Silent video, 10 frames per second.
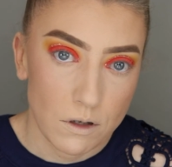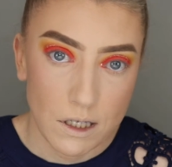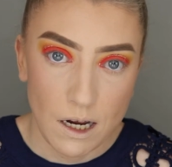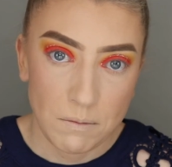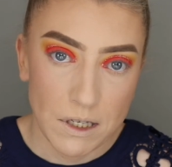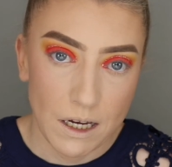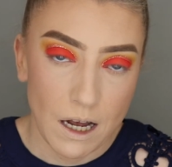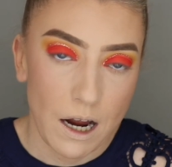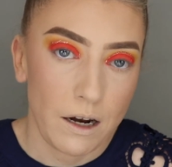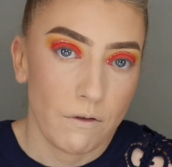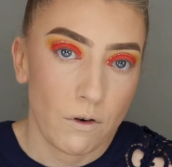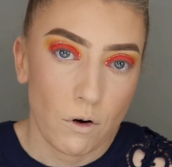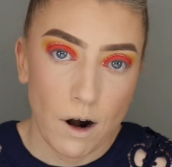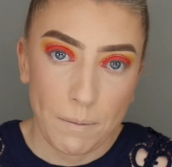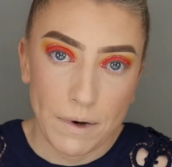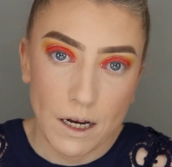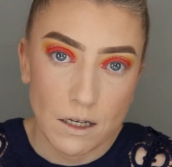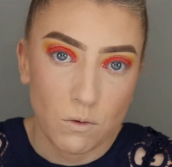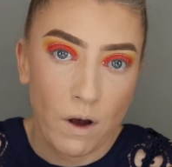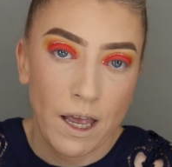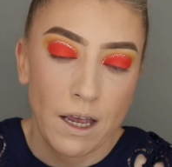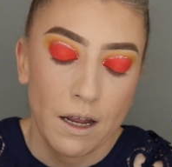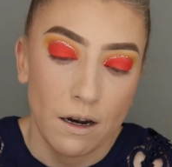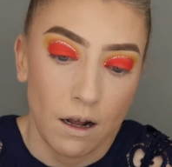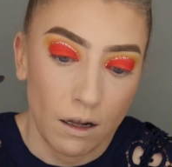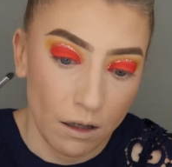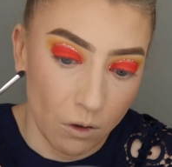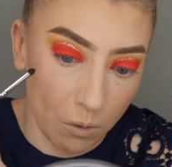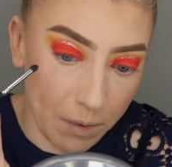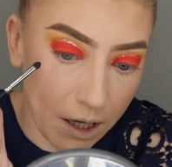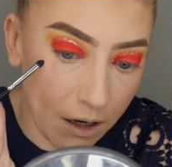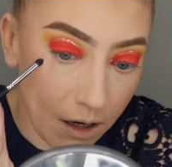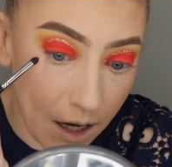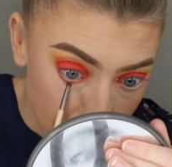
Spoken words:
Samson kind of crept his way in a little bit.